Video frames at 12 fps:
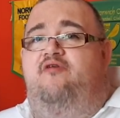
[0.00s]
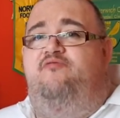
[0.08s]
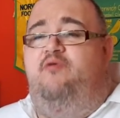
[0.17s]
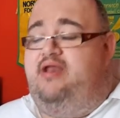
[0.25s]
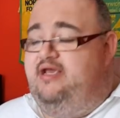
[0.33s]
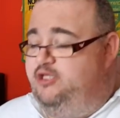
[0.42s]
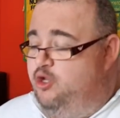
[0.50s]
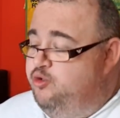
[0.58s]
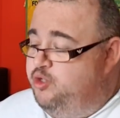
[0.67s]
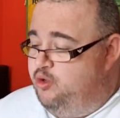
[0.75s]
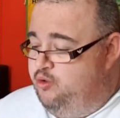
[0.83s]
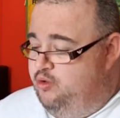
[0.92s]
when they
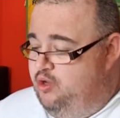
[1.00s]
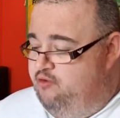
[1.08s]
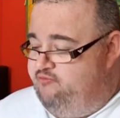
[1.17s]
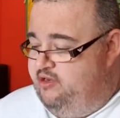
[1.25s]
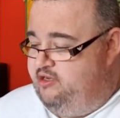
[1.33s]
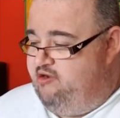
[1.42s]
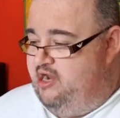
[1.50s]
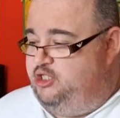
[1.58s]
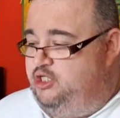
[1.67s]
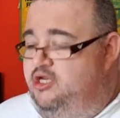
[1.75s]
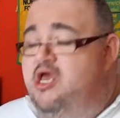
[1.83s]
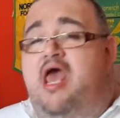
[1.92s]
do a
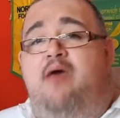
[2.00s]
recreation.